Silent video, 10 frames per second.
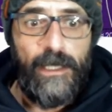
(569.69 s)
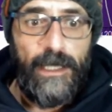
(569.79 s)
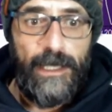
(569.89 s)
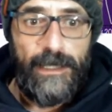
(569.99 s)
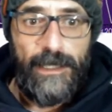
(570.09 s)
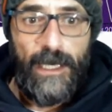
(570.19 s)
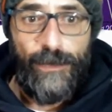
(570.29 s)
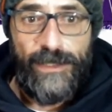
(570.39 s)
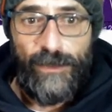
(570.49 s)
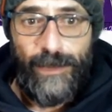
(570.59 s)
and now
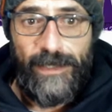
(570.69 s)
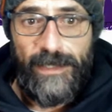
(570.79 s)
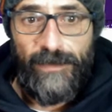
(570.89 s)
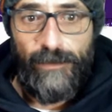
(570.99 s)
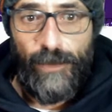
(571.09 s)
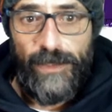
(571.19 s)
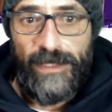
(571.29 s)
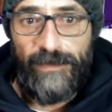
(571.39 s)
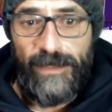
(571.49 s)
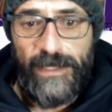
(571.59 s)
it's
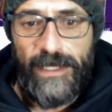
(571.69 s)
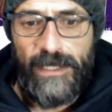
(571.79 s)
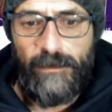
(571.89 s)
27.76,